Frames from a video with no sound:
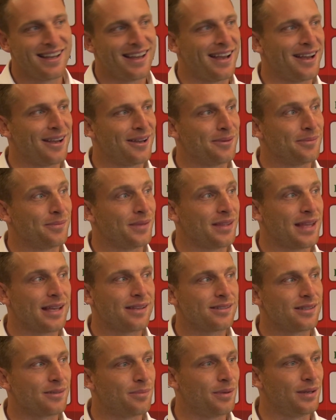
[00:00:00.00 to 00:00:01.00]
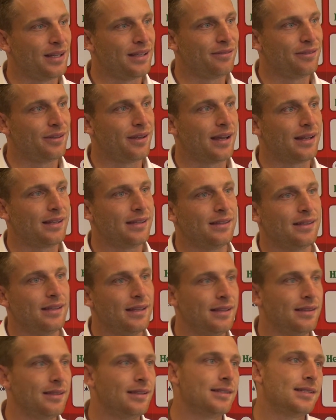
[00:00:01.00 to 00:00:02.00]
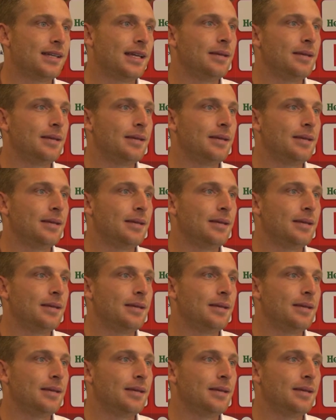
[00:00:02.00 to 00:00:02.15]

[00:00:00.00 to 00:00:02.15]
And that's the belief you had in the